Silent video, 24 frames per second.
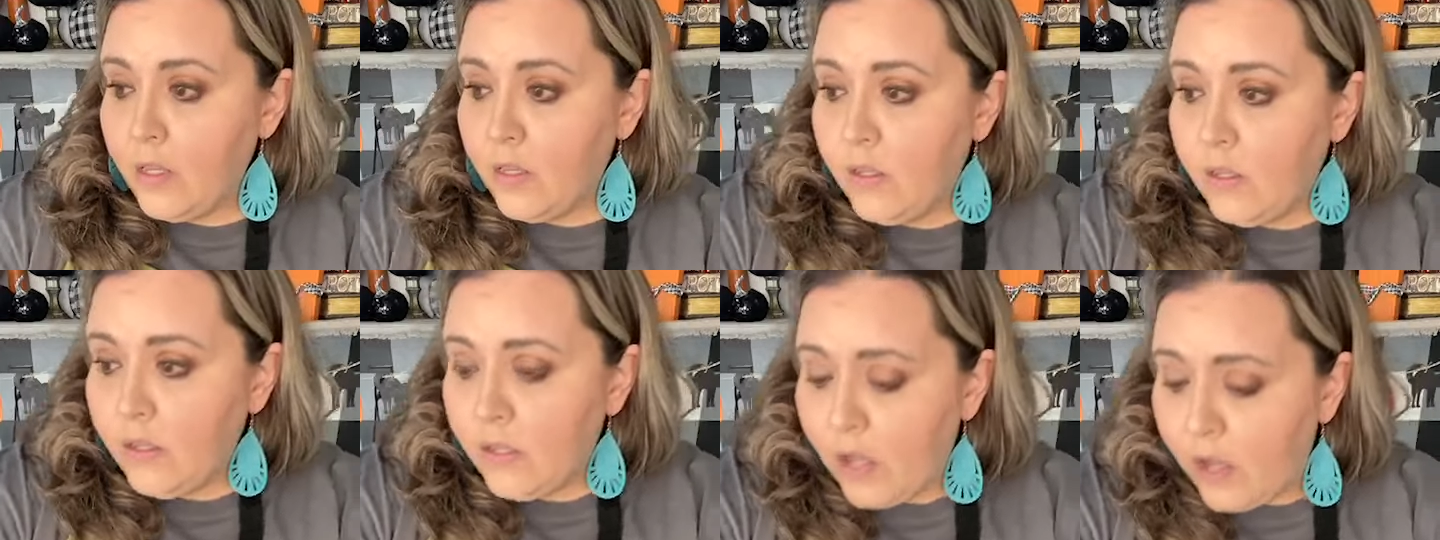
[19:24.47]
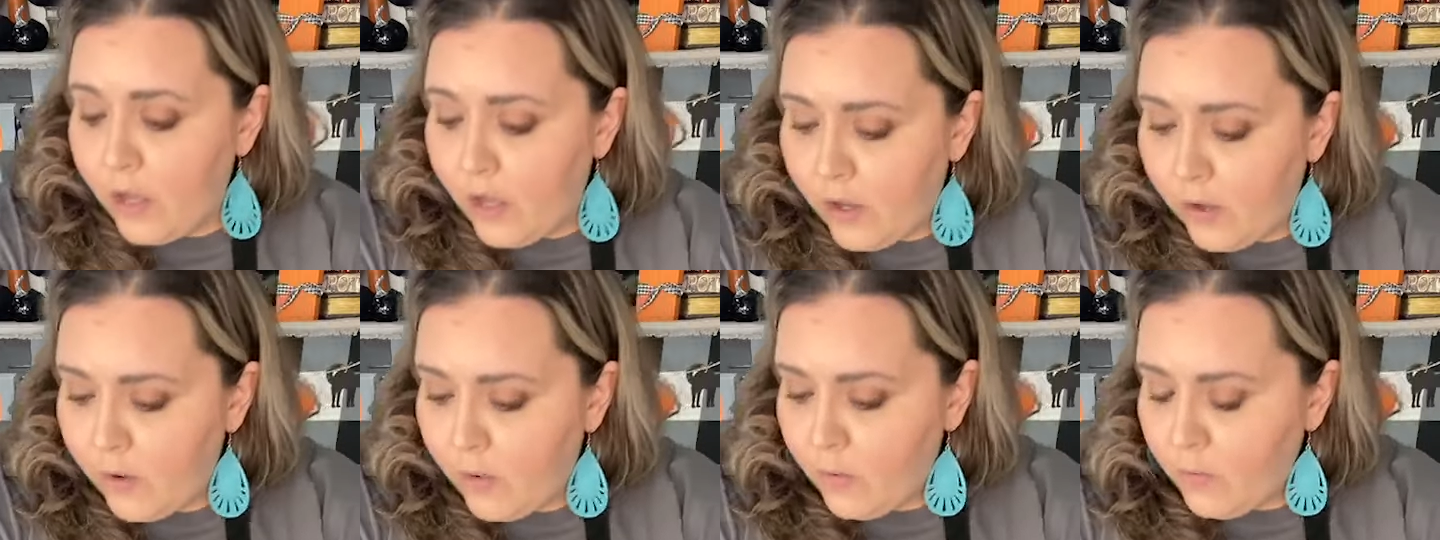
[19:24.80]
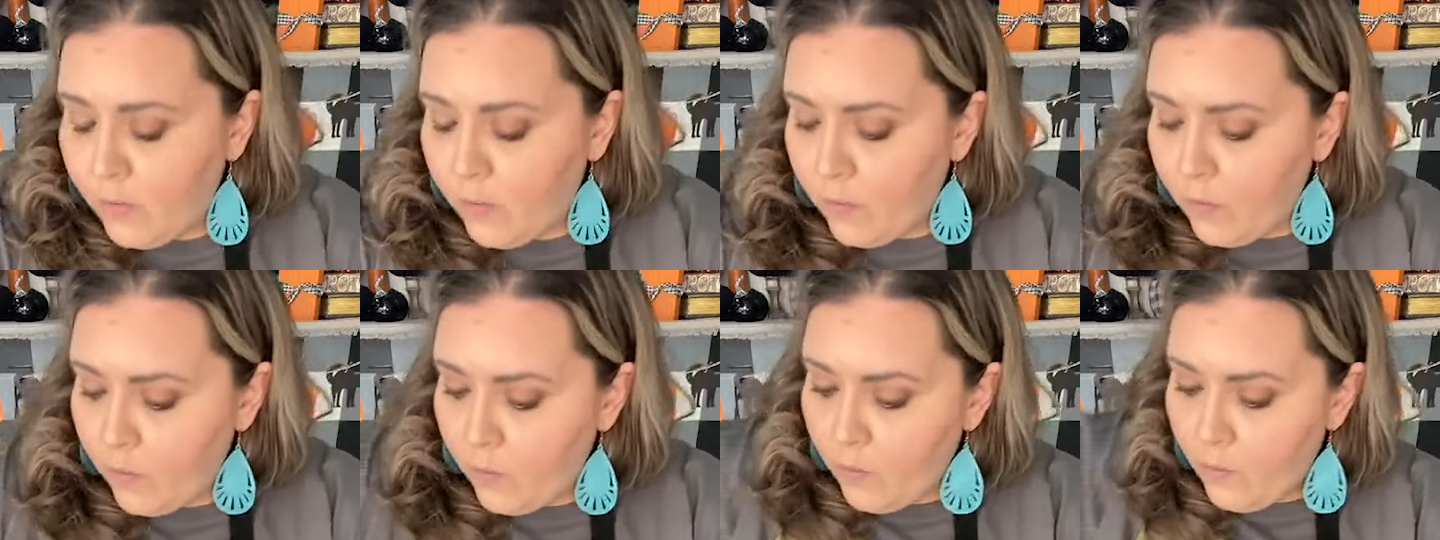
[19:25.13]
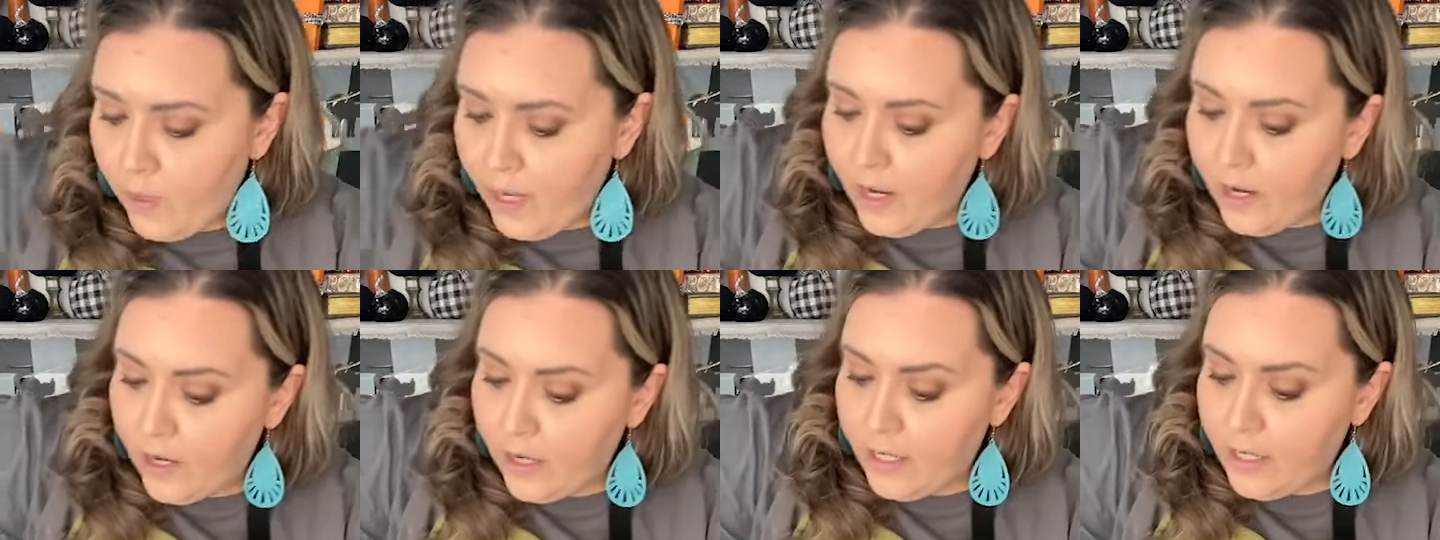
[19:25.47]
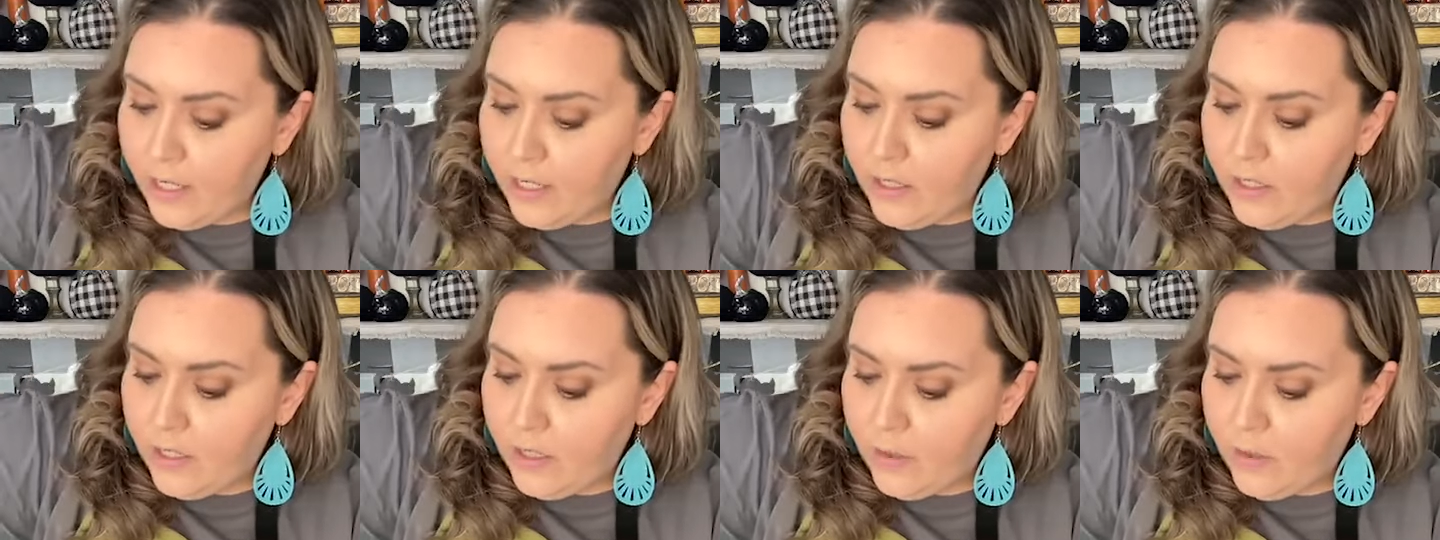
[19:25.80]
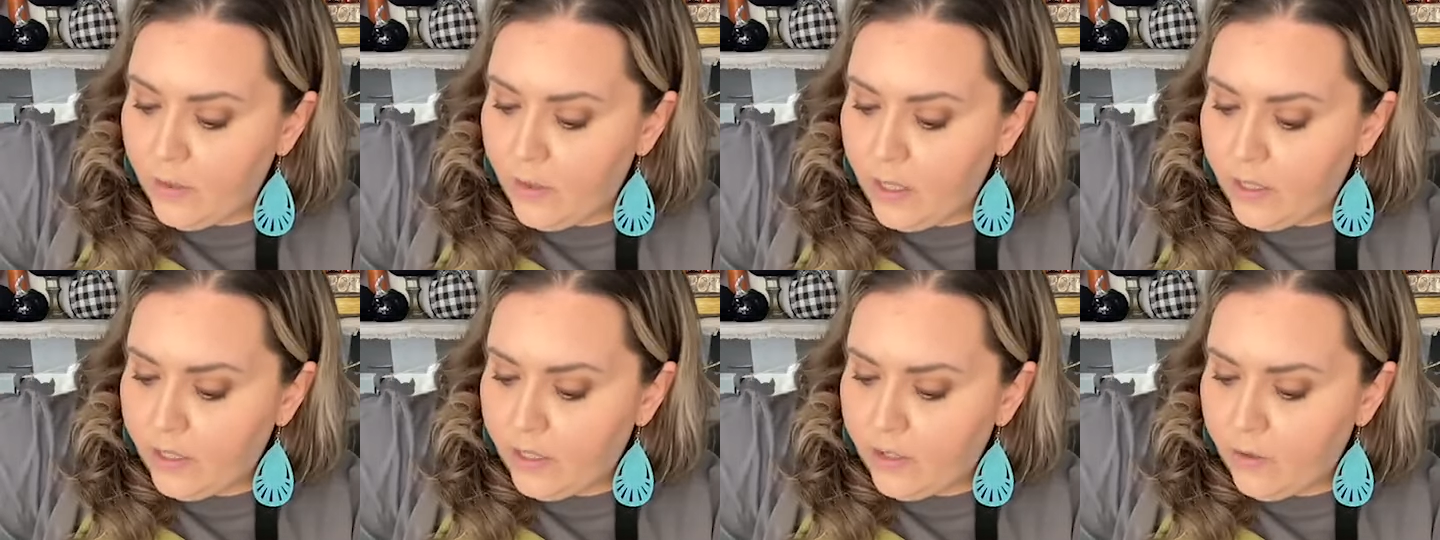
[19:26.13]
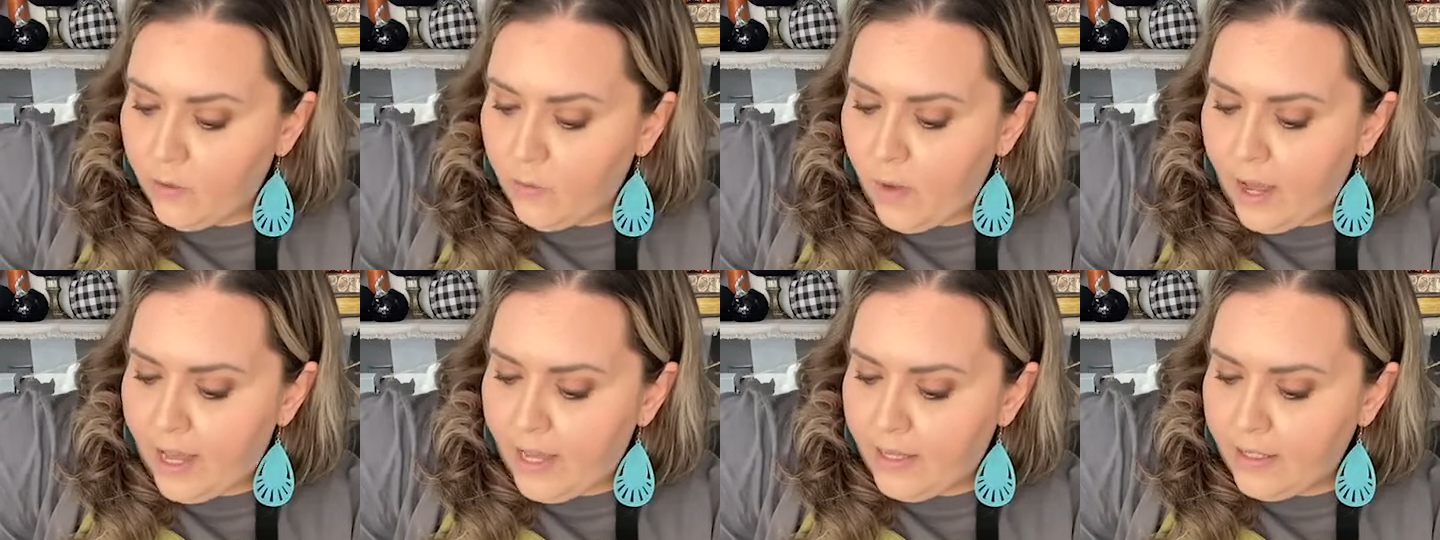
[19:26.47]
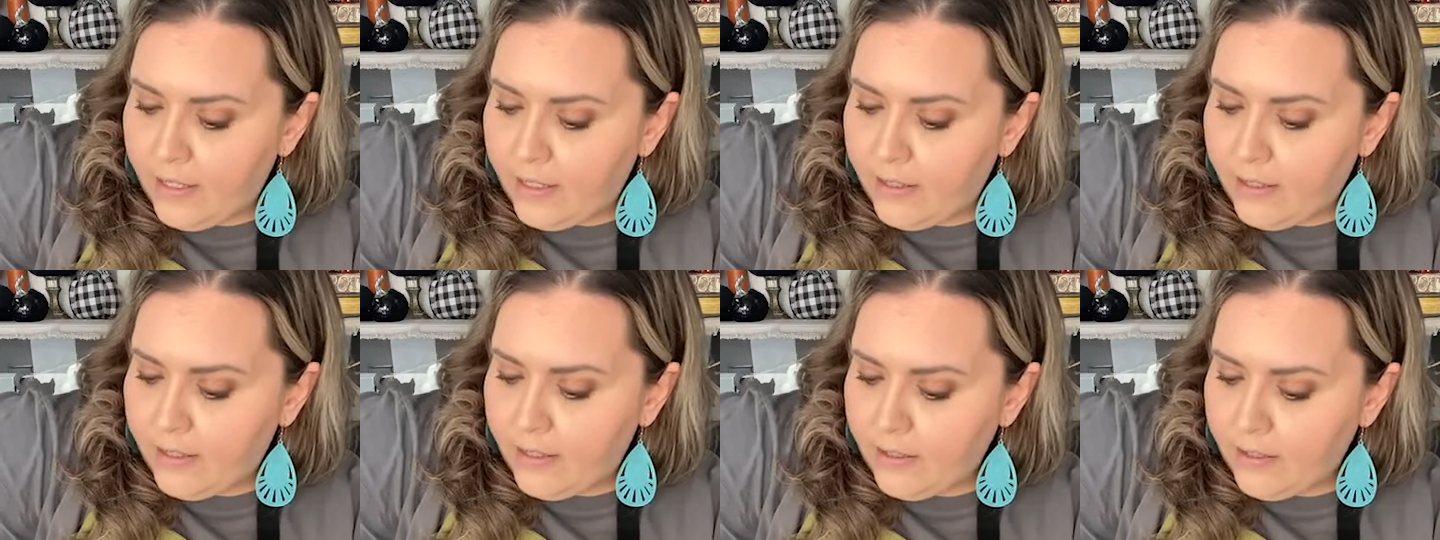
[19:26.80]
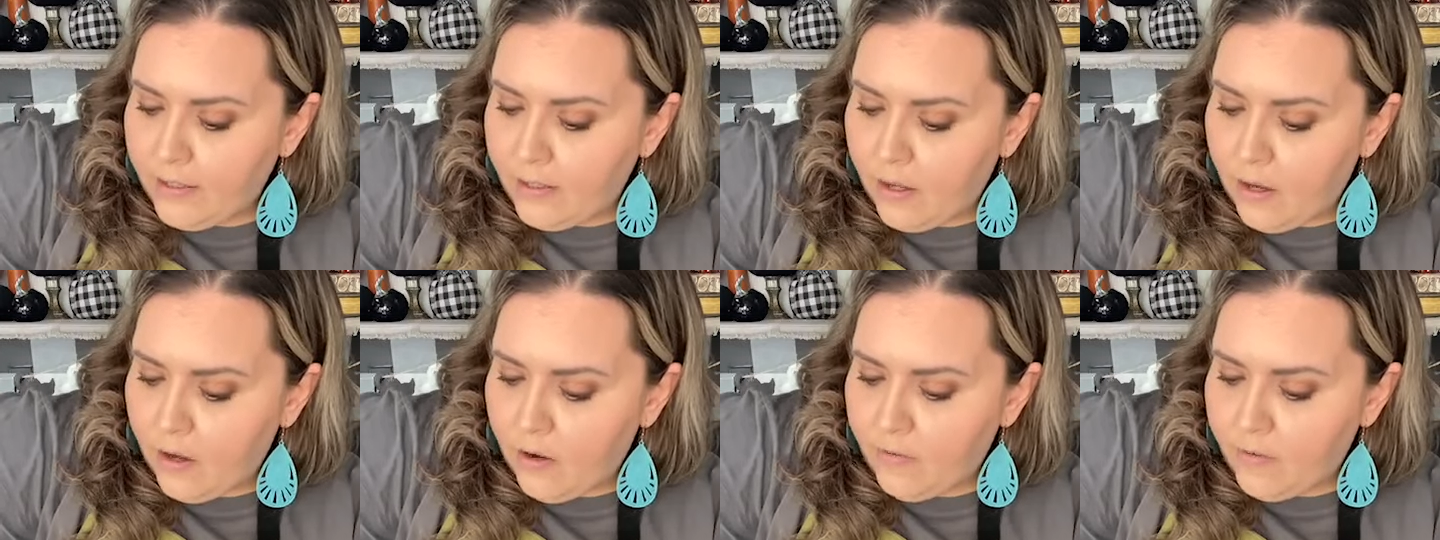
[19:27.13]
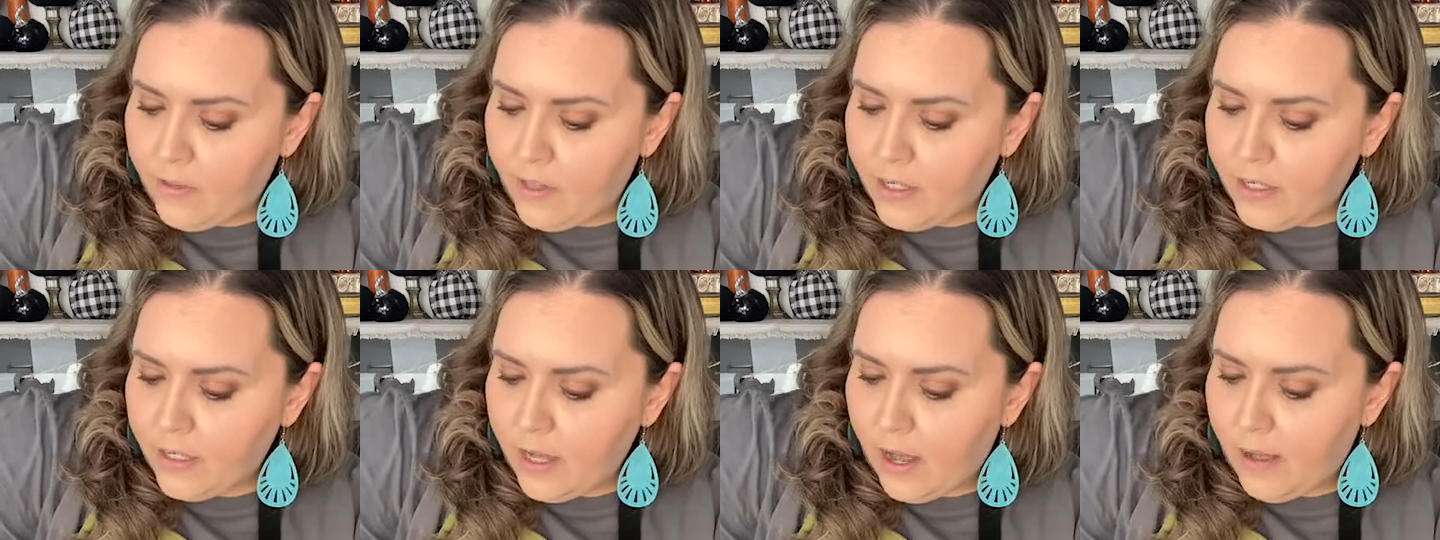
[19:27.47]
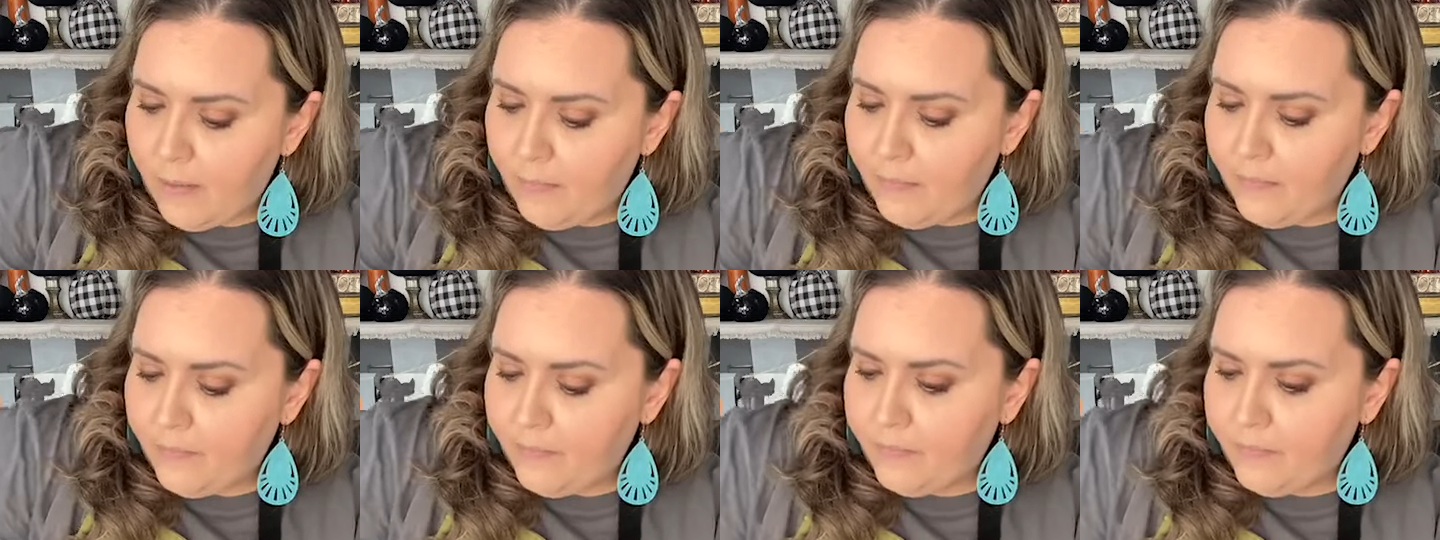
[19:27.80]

So we are gonna do a little white over the top.